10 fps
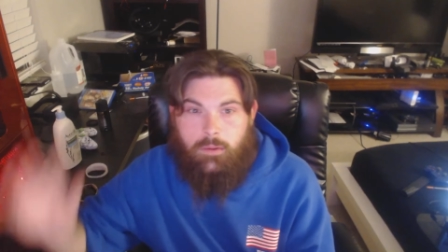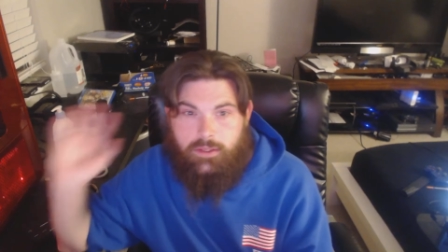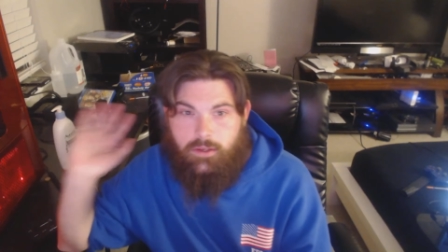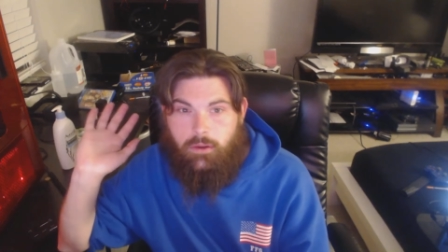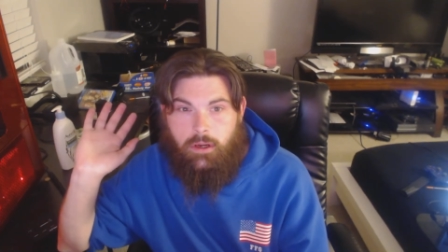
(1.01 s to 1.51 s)
What's
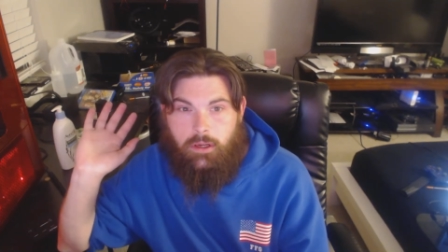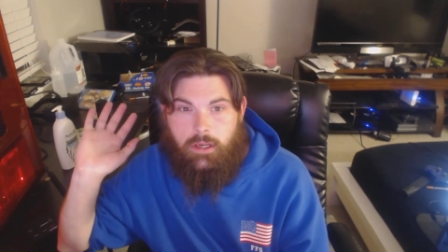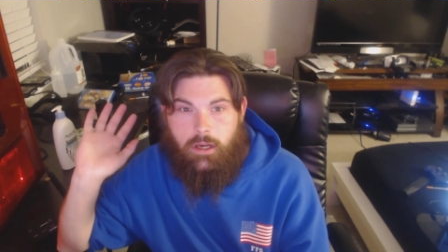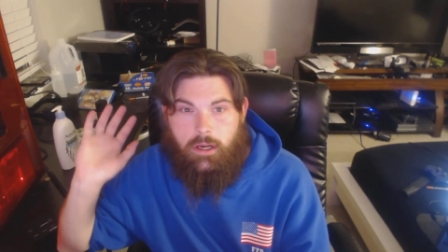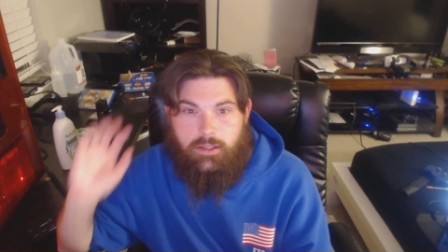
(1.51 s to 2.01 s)
going on,
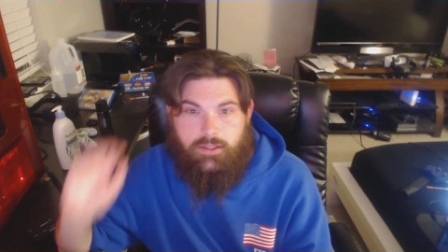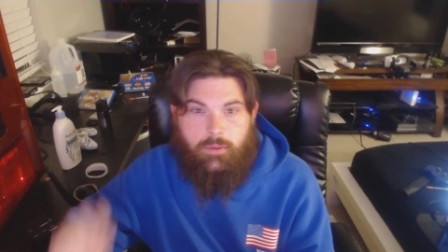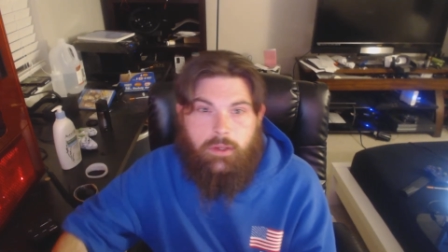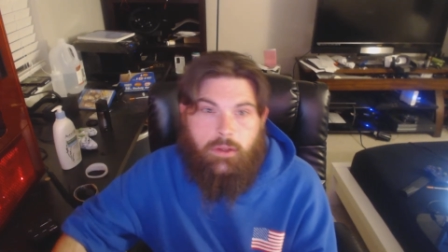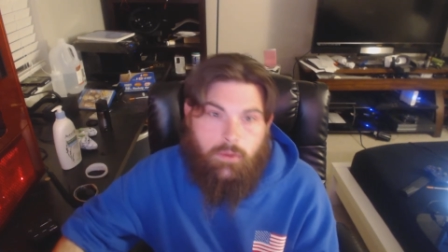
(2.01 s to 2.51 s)
guys? The
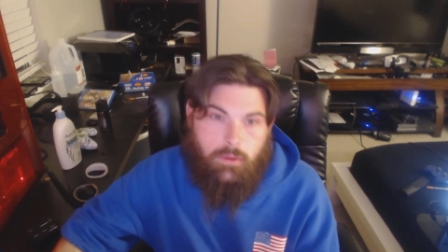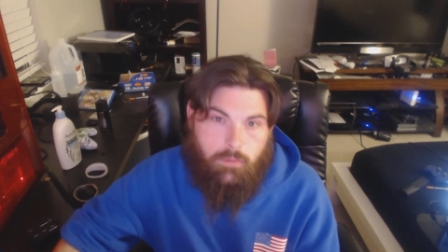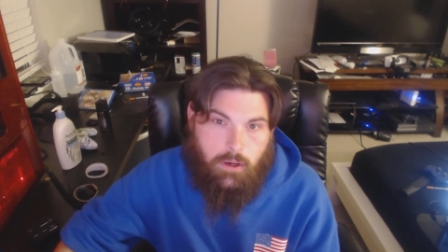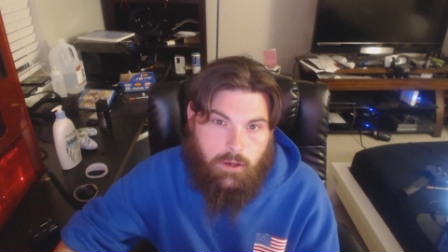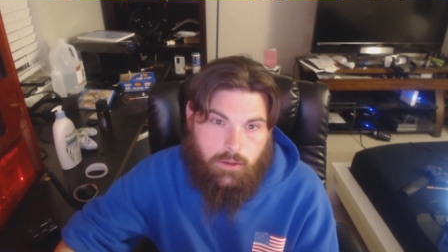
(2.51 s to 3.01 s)
one, the only
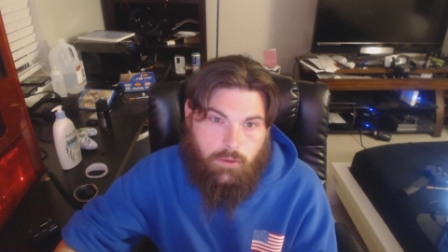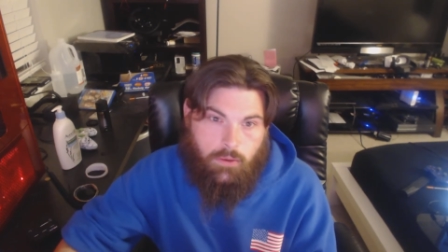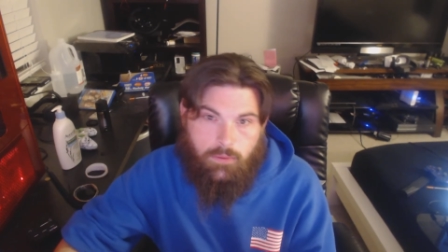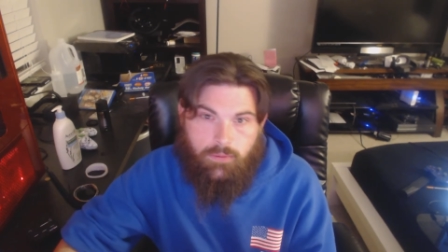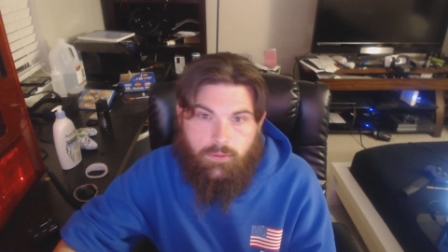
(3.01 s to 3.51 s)
water
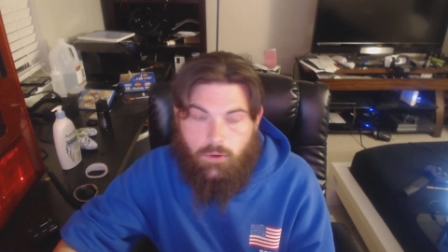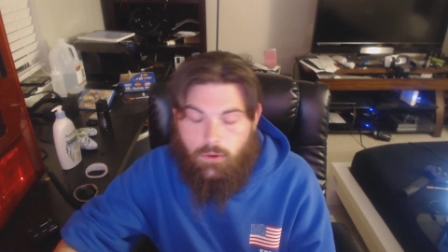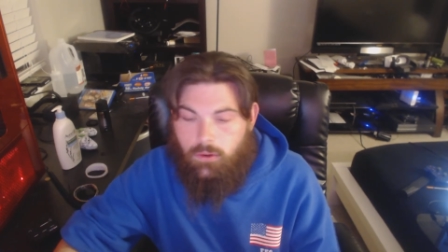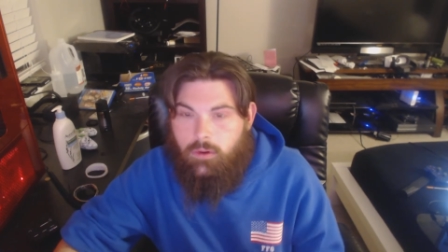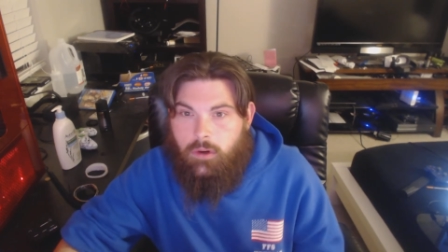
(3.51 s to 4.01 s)
cool
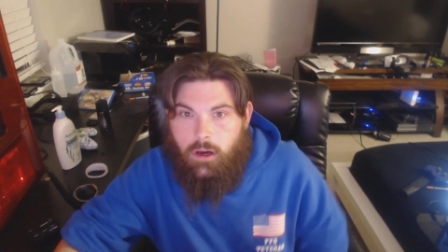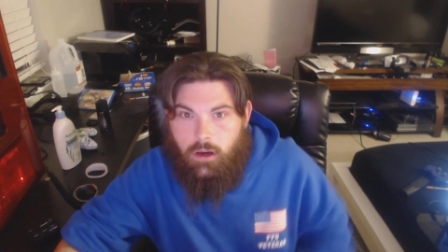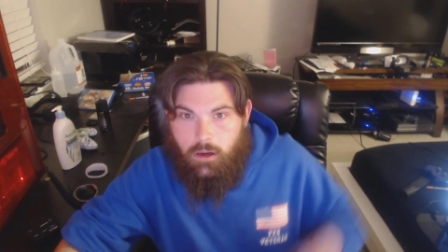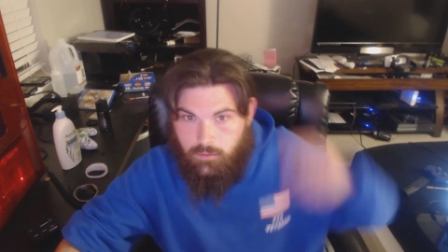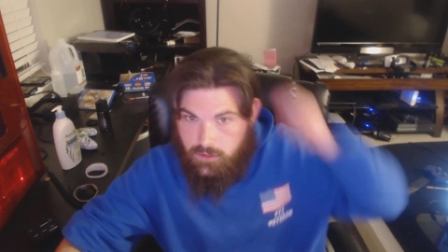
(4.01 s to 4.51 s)
fool.
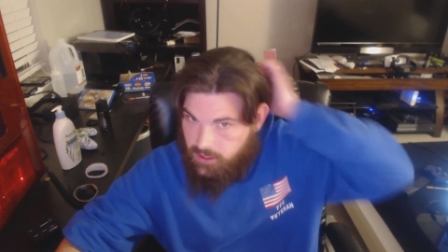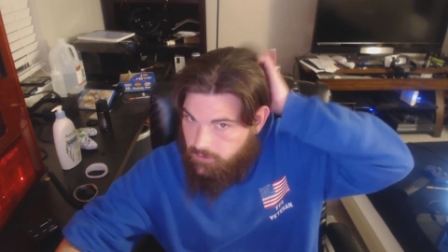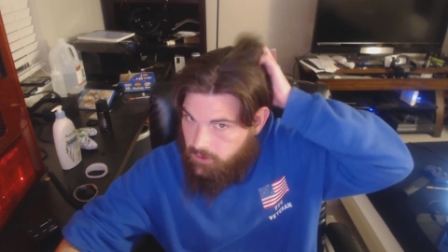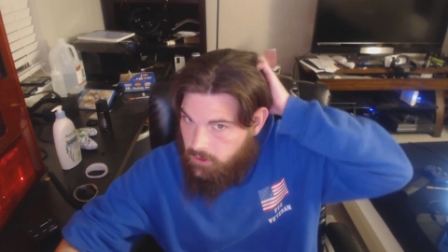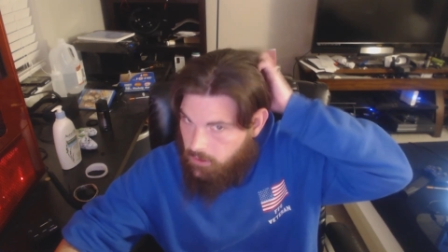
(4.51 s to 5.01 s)
I'm um, just
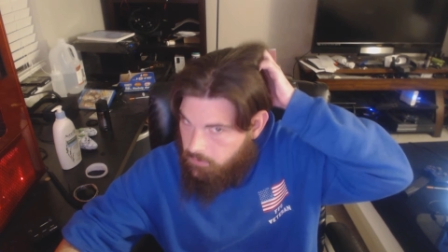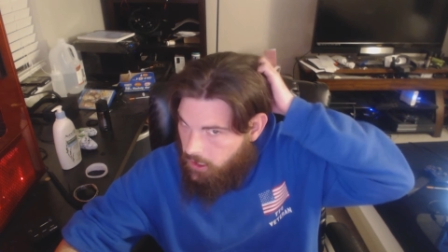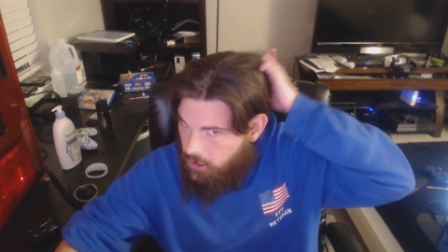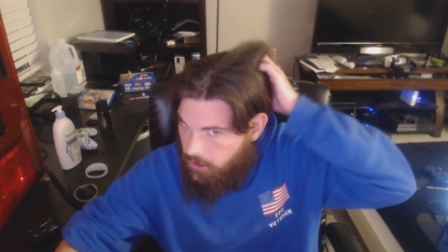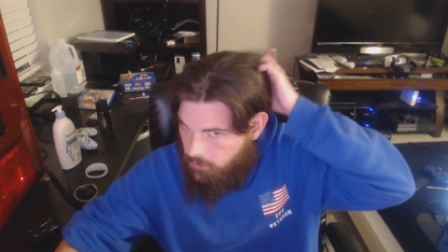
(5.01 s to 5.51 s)
giving you an
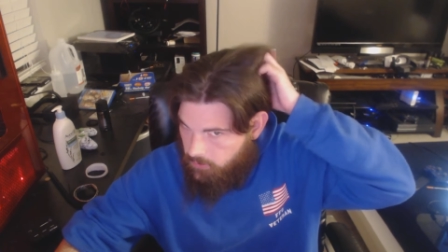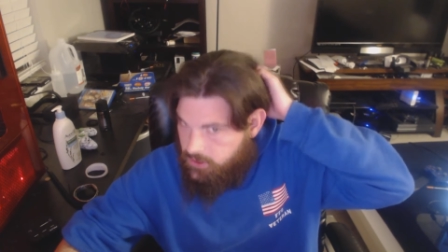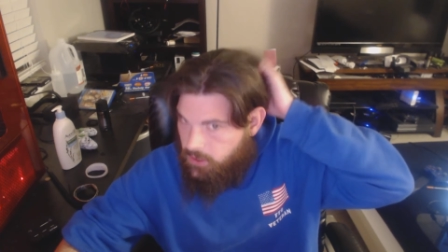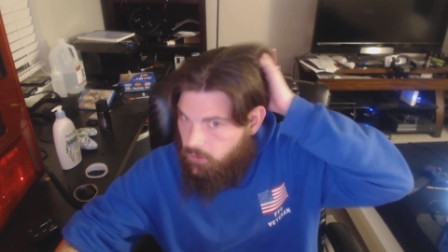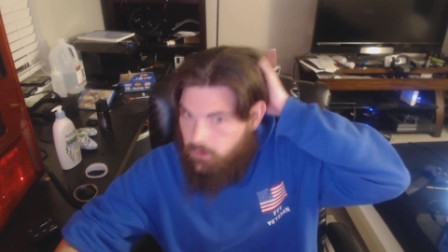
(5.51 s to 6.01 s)
update, like what's
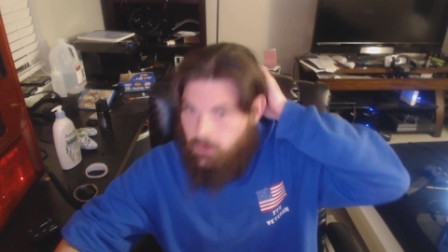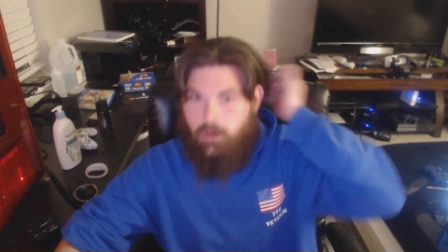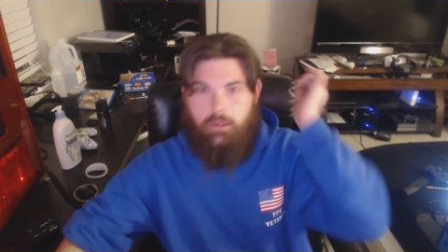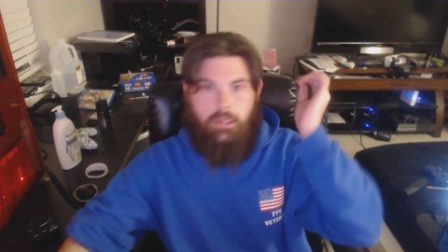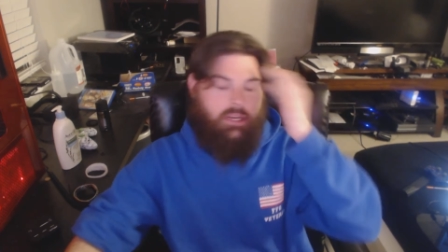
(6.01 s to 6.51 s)
going
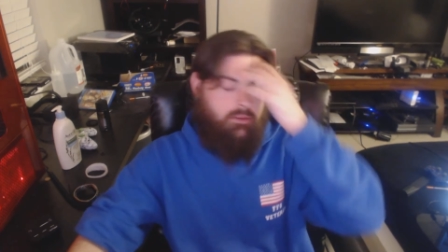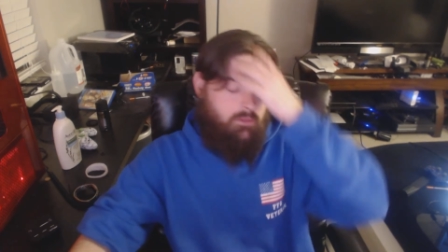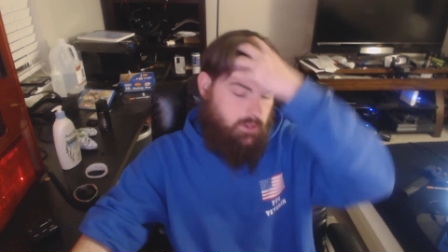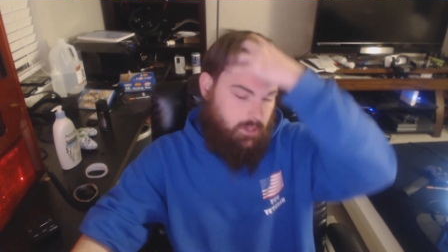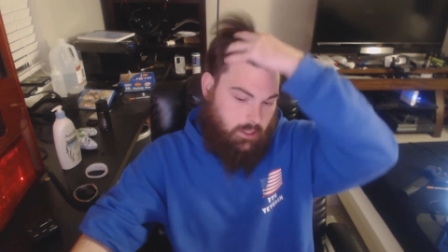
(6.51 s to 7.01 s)
on and
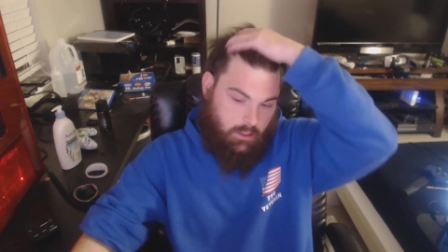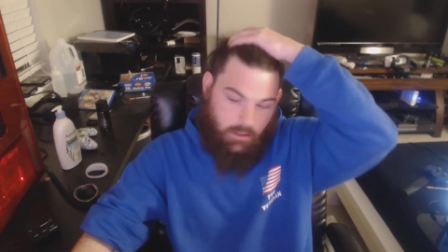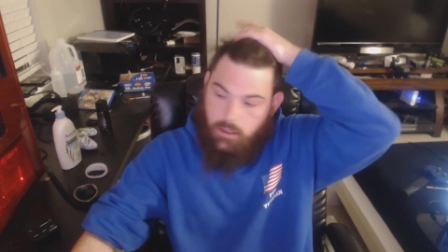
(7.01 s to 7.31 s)
everything.